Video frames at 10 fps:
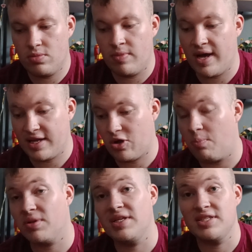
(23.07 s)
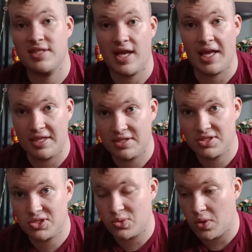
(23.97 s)
my complete set
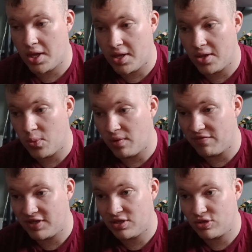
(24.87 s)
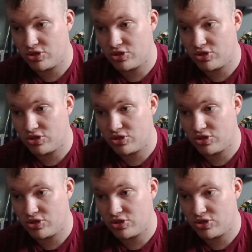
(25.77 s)
one video.